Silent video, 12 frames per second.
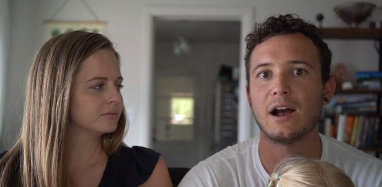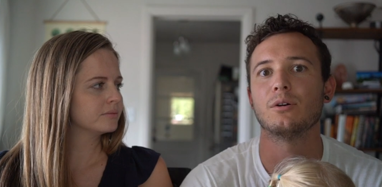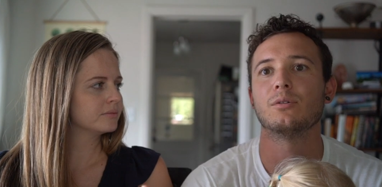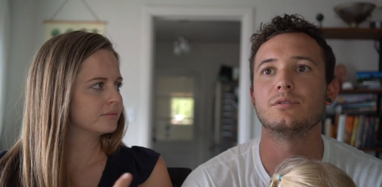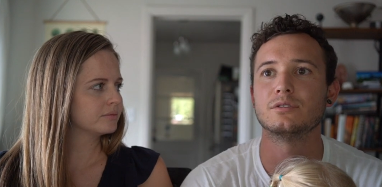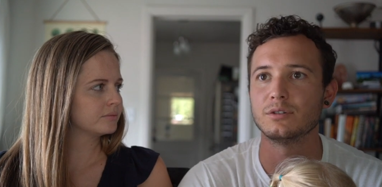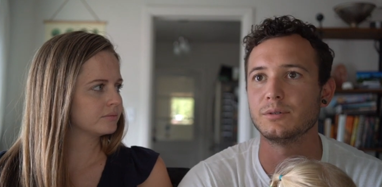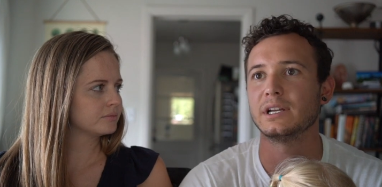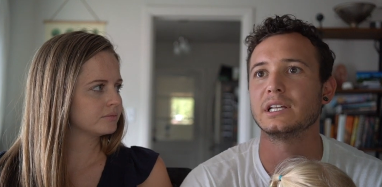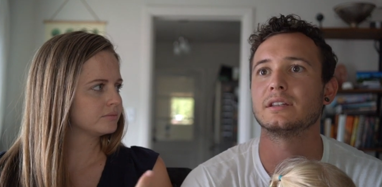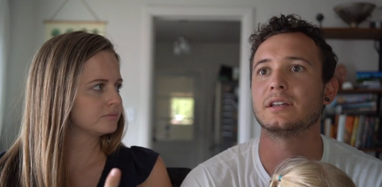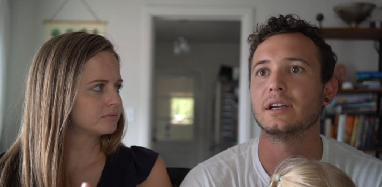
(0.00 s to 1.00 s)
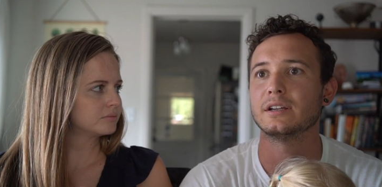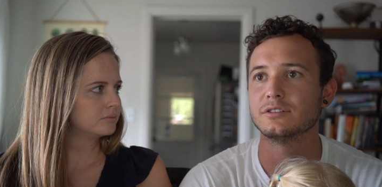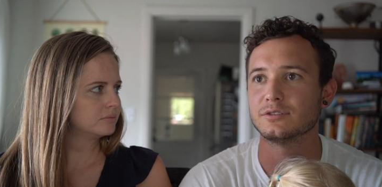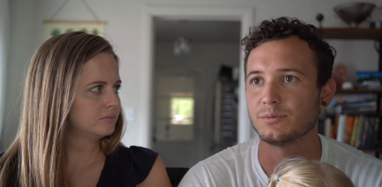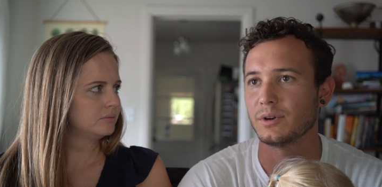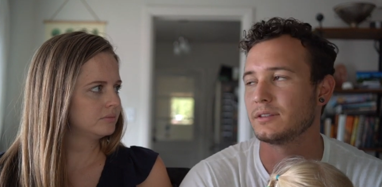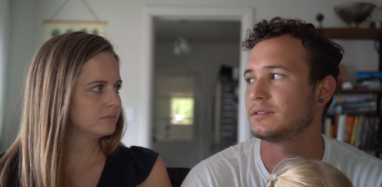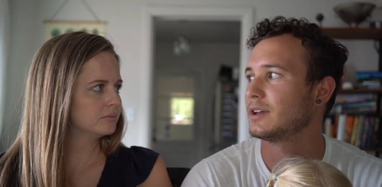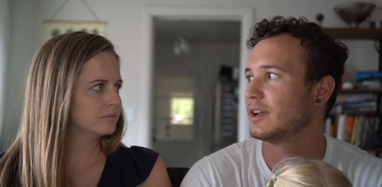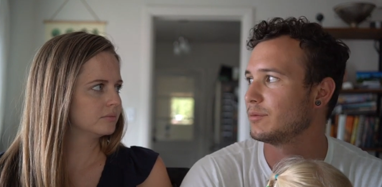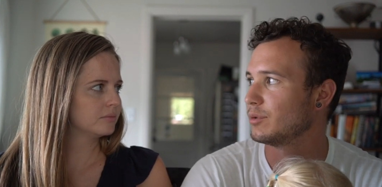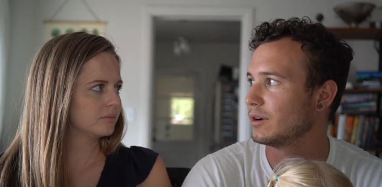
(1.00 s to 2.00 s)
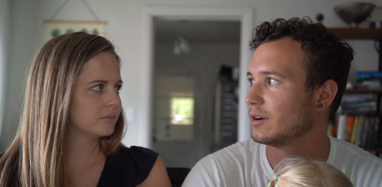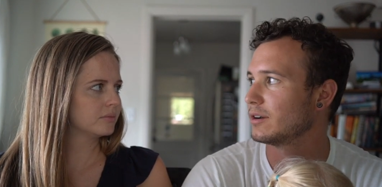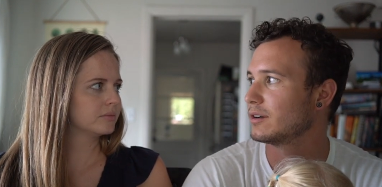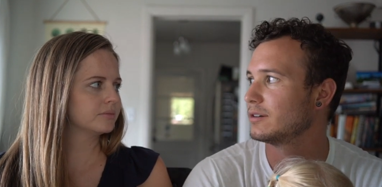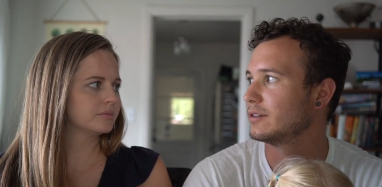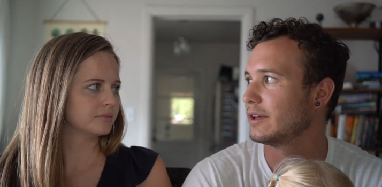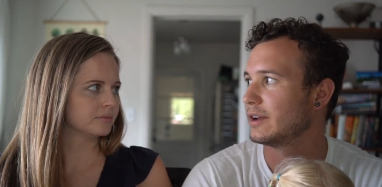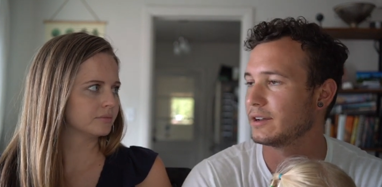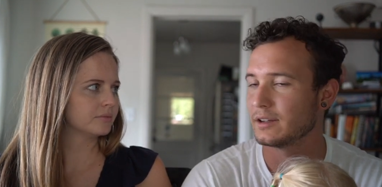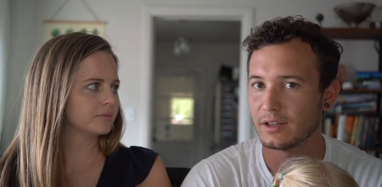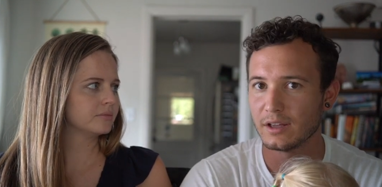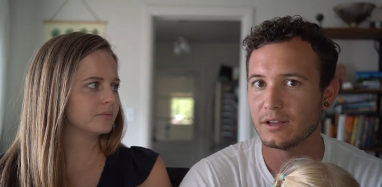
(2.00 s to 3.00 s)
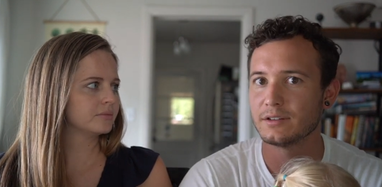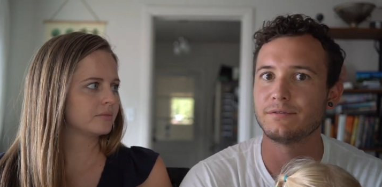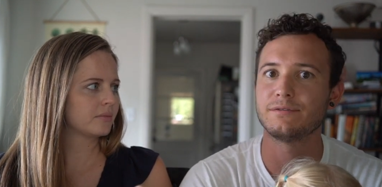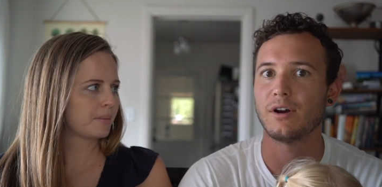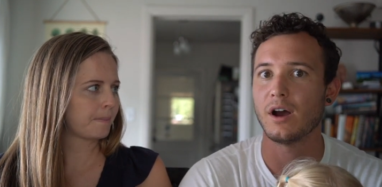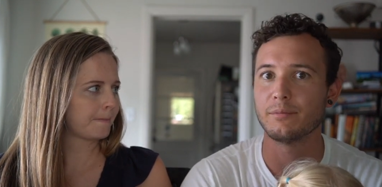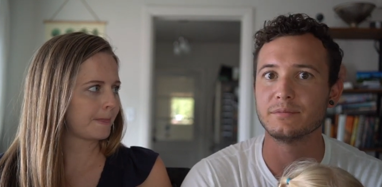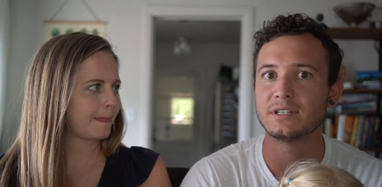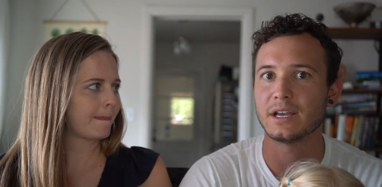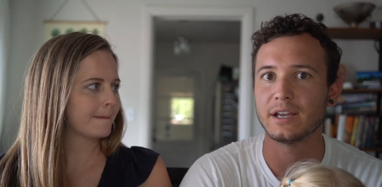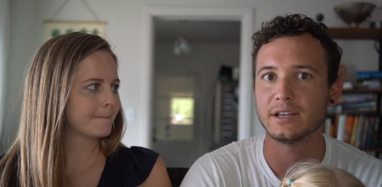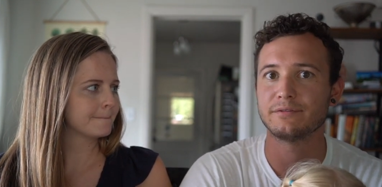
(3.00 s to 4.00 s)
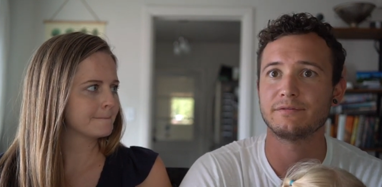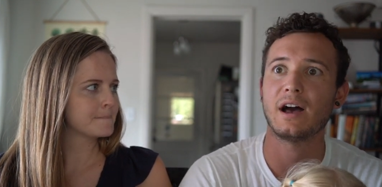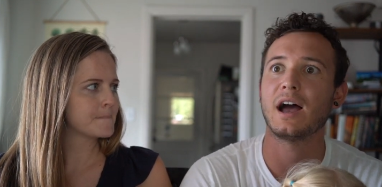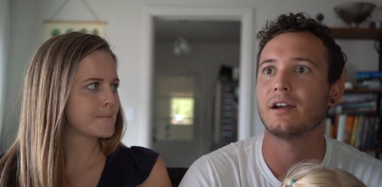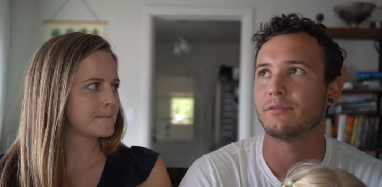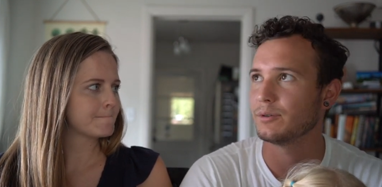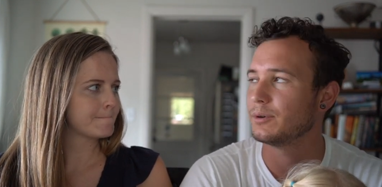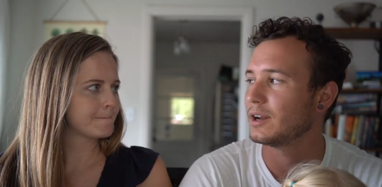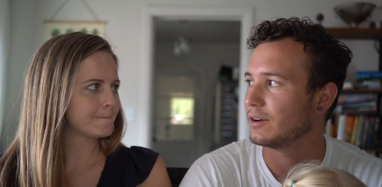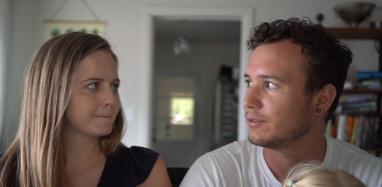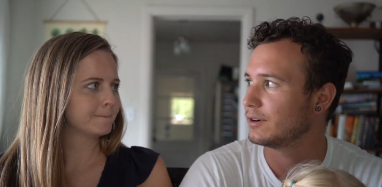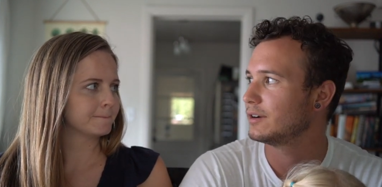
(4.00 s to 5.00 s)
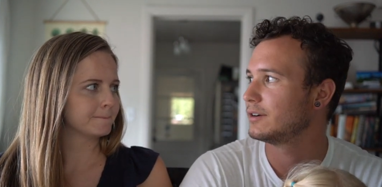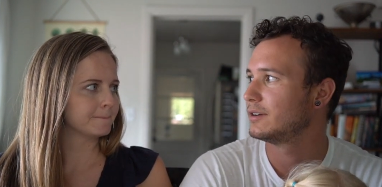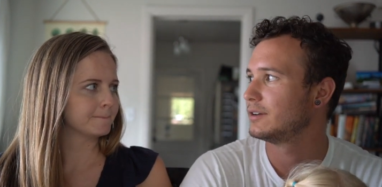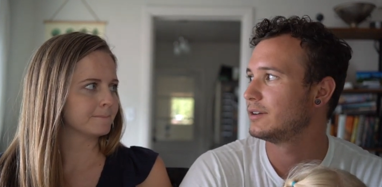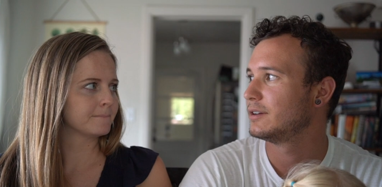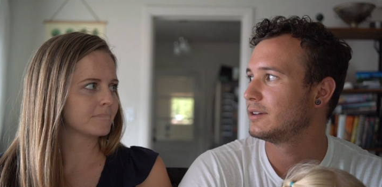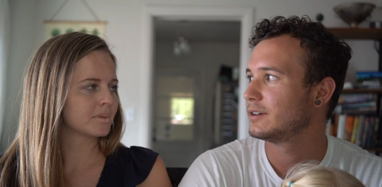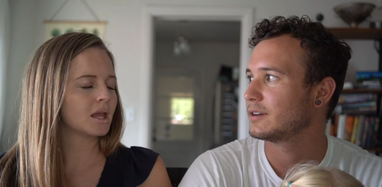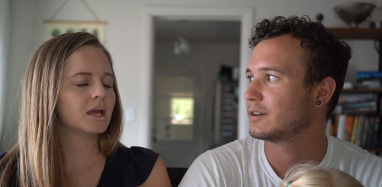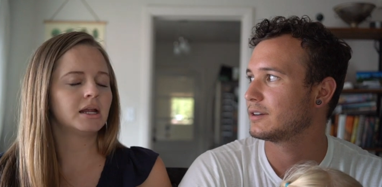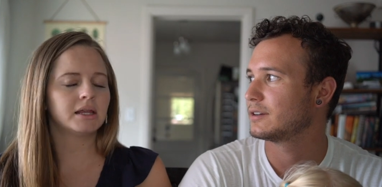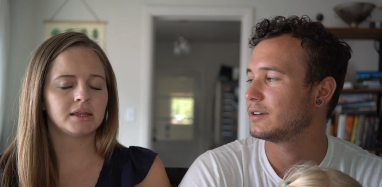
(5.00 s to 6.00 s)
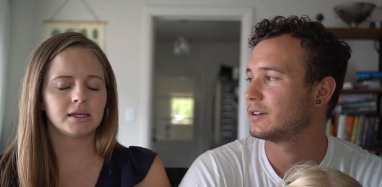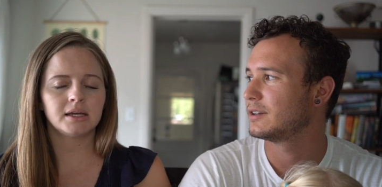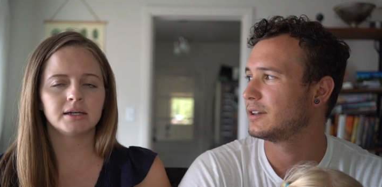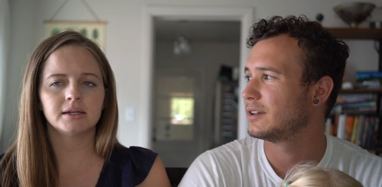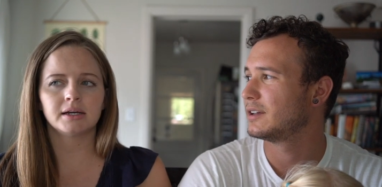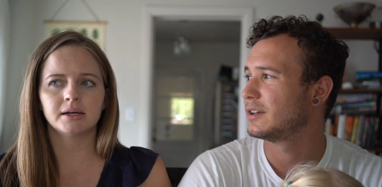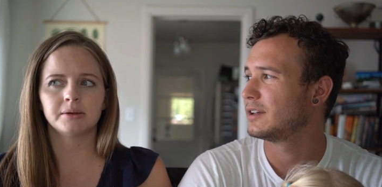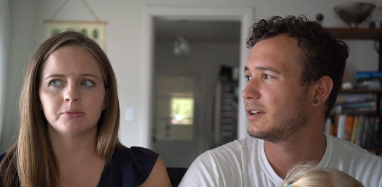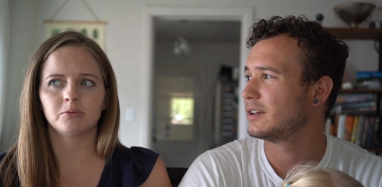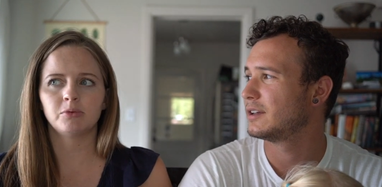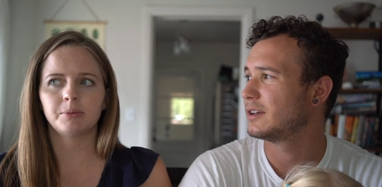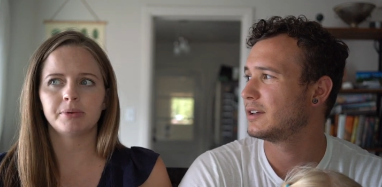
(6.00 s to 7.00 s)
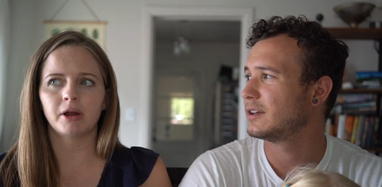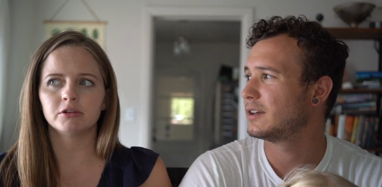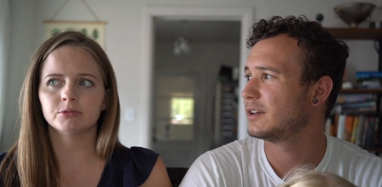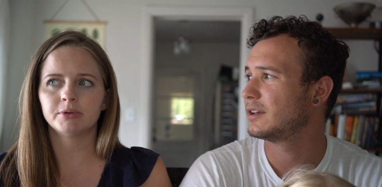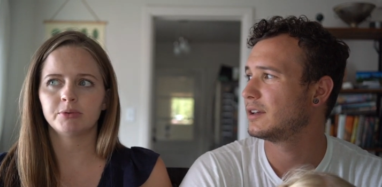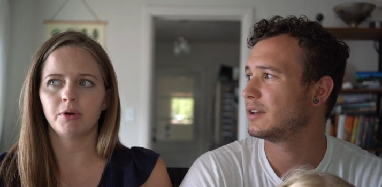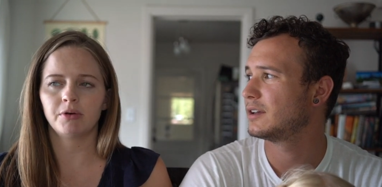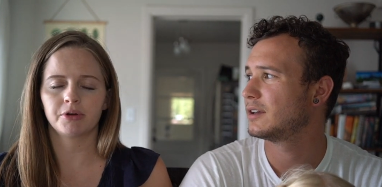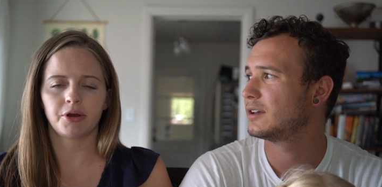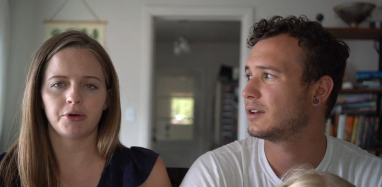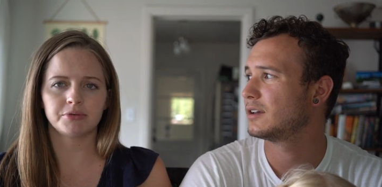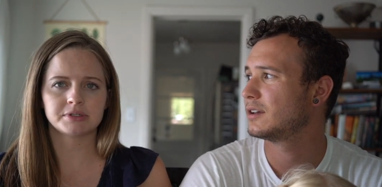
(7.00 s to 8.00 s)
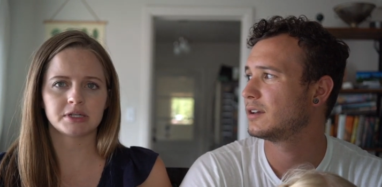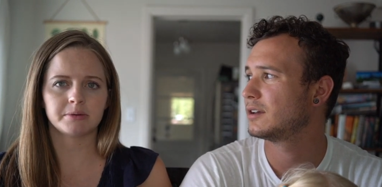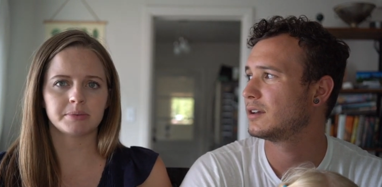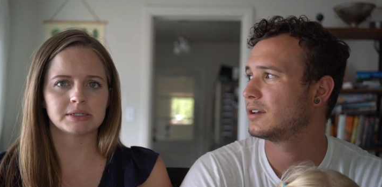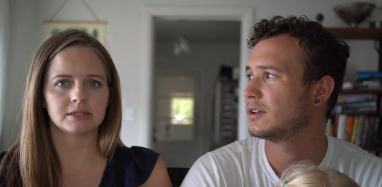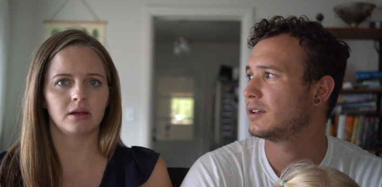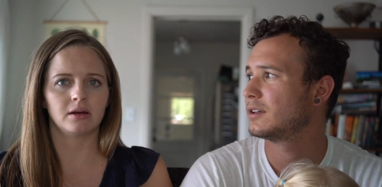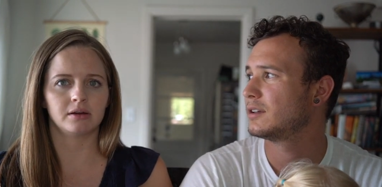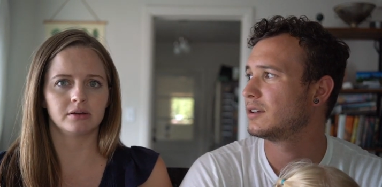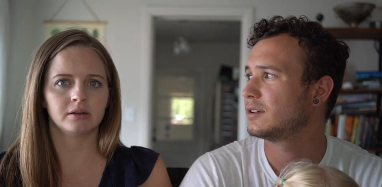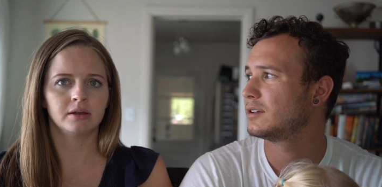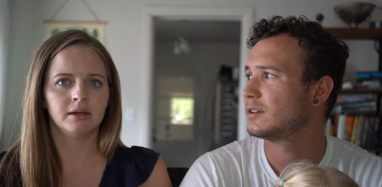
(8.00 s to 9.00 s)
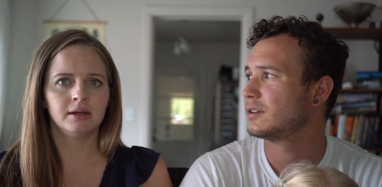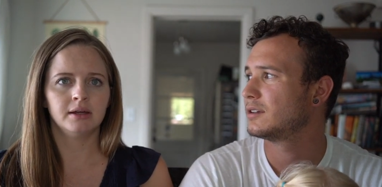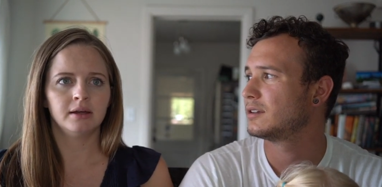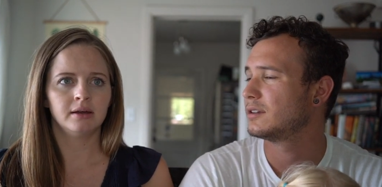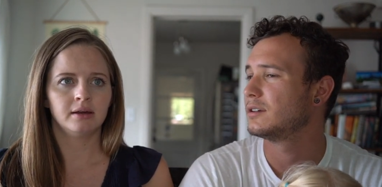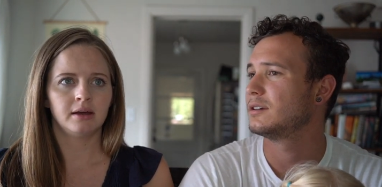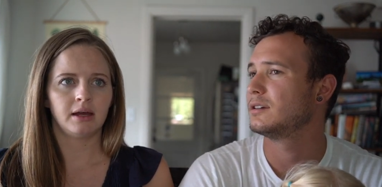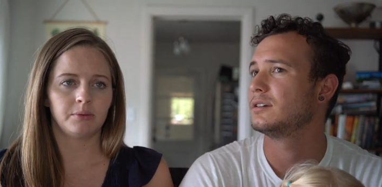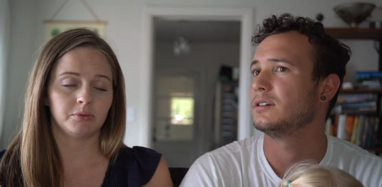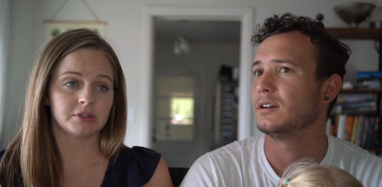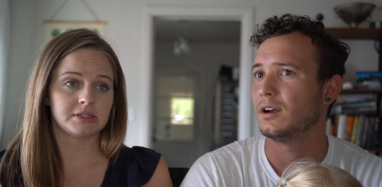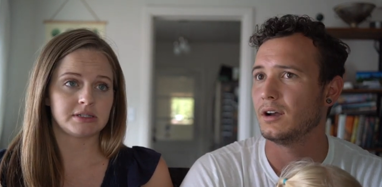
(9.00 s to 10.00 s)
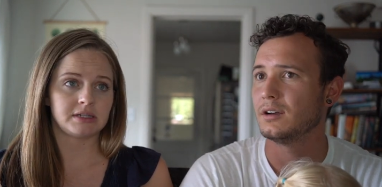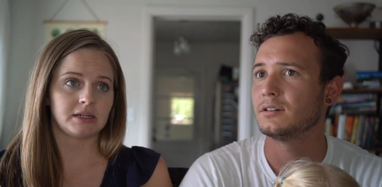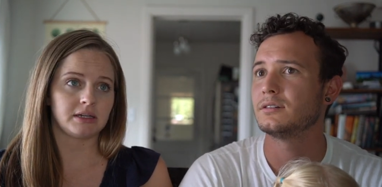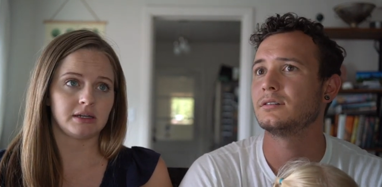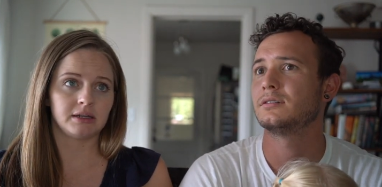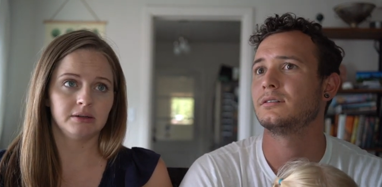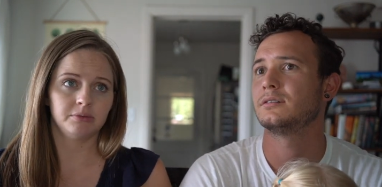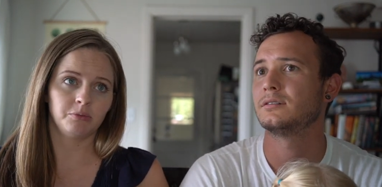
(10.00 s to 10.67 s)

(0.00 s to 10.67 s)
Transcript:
Speaker 1: out doing things with Tabor, mm-hmm. like from day five or whatever. Mm-hmm.
Speaker 2: And I think um, we probably won't co sleep as long and we'll yeah. see